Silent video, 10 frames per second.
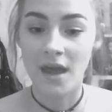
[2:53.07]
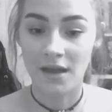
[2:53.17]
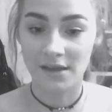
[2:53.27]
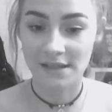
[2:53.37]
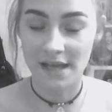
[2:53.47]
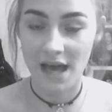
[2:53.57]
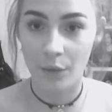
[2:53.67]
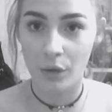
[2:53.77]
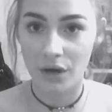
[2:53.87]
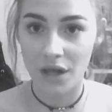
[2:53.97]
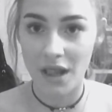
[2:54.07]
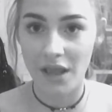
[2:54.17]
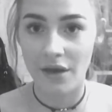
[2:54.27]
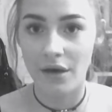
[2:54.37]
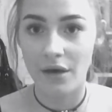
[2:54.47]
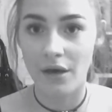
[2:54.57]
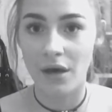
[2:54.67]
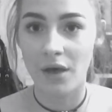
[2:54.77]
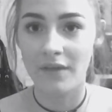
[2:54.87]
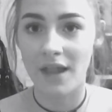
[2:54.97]
And I wanna
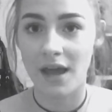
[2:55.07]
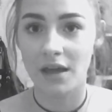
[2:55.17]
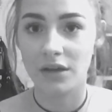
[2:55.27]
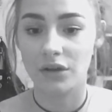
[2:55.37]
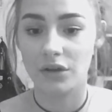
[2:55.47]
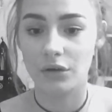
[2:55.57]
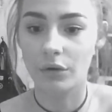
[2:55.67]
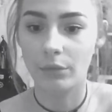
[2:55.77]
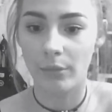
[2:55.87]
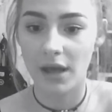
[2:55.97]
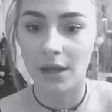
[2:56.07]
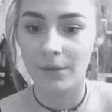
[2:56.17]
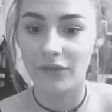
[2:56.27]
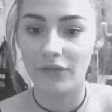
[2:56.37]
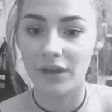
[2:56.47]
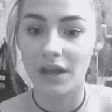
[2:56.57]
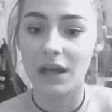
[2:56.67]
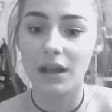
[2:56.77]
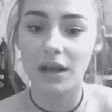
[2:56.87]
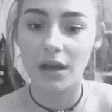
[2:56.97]
love like you made me
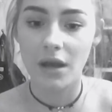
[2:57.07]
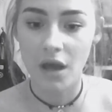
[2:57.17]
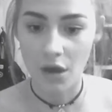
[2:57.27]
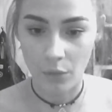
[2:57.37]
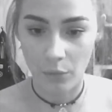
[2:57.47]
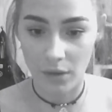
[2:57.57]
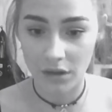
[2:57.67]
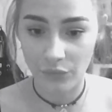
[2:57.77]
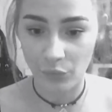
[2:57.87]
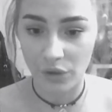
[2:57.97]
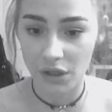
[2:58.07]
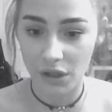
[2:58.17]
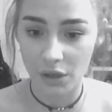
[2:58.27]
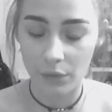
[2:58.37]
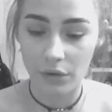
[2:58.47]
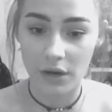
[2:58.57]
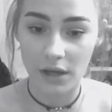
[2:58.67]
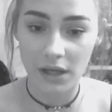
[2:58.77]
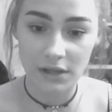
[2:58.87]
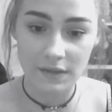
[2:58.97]
feel when we were
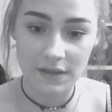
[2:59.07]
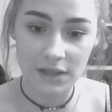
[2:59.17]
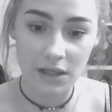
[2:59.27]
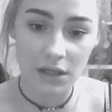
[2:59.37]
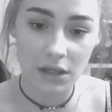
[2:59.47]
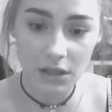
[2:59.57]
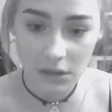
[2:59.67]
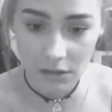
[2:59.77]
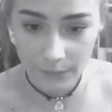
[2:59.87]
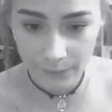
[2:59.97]
18.